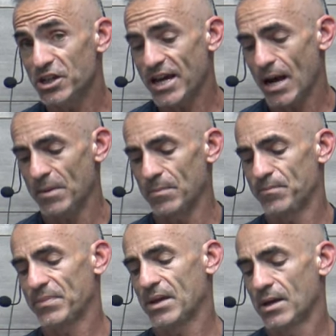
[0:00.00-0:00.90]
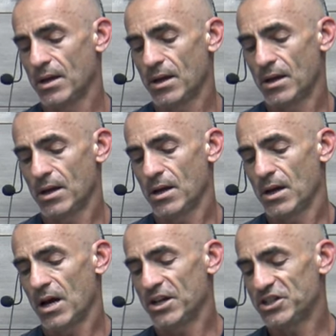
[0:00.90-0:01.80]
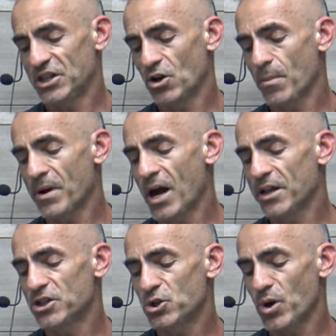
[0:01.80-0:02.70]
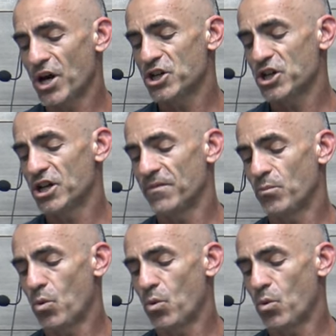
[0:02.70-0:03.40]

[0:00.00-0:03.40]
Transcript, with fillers: tablet, a serum concentration of